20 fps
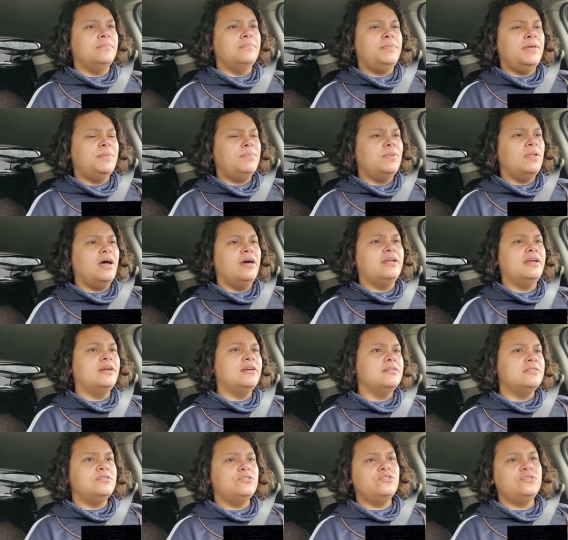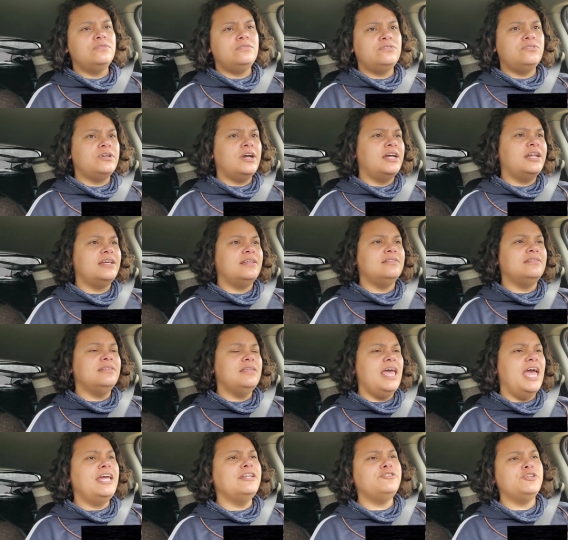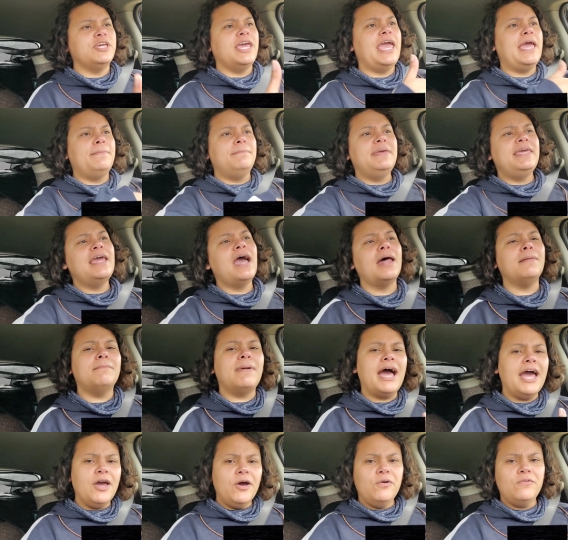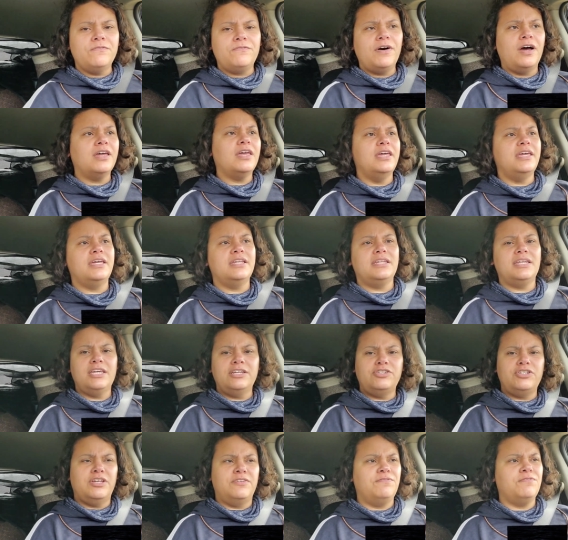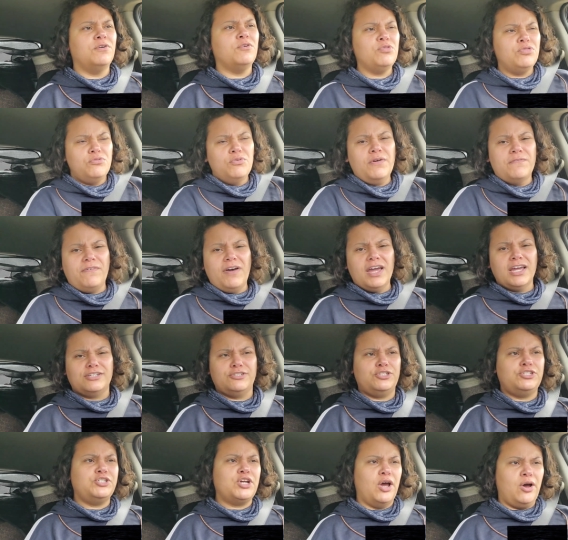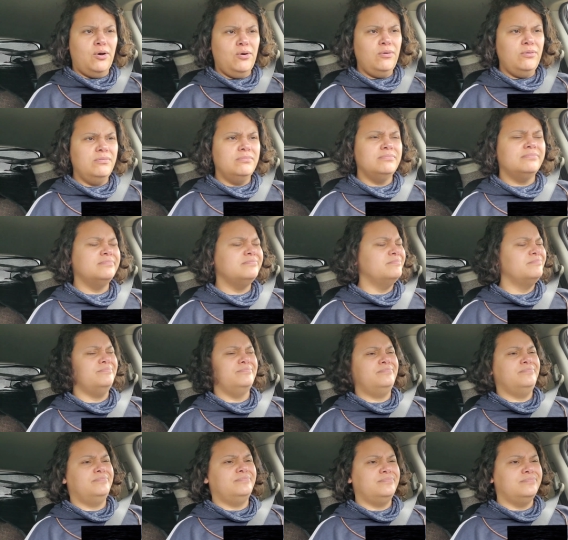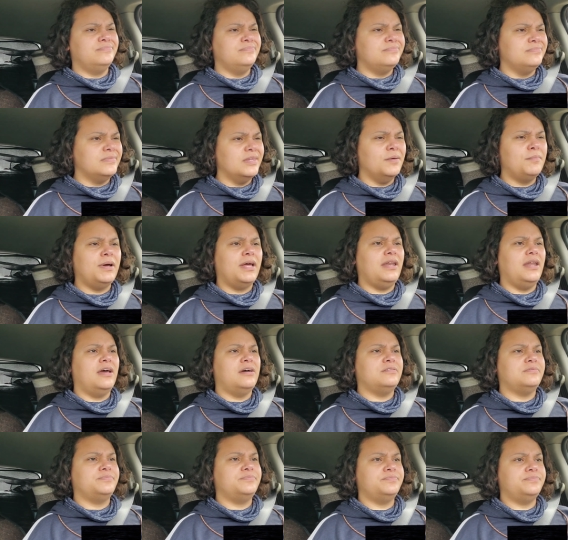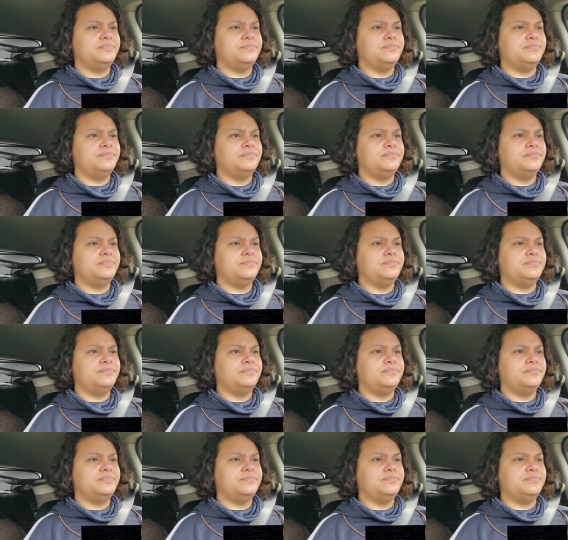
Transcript: People out here trying to educate me on my own fucking condition through a fucking show? Come on now.